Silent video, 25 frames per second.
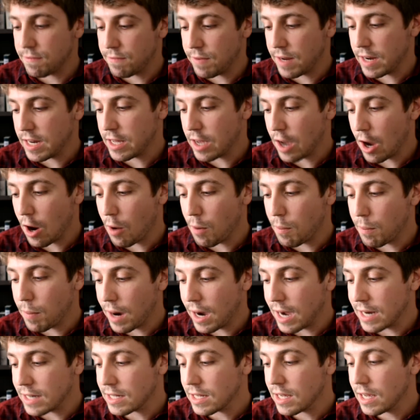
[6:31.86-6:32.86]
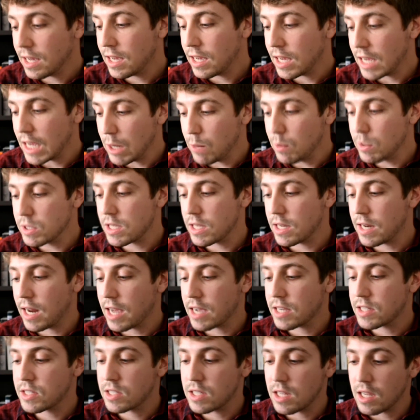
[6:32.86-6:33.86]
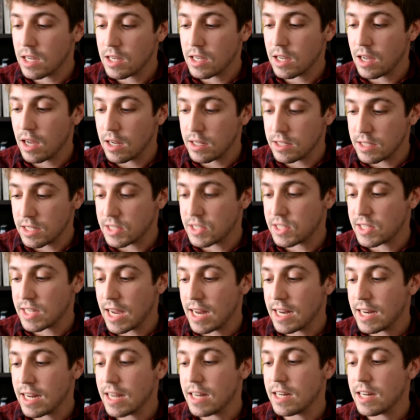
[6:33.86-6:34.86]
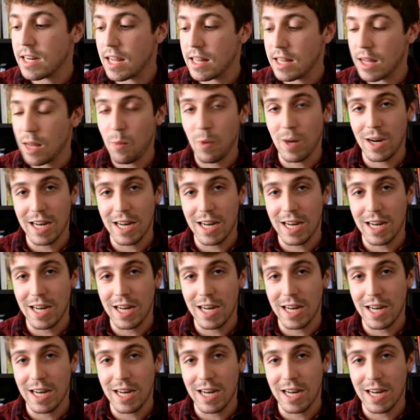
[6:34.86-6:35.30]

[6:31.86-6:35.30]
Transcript: video, but he was the next descendant, and then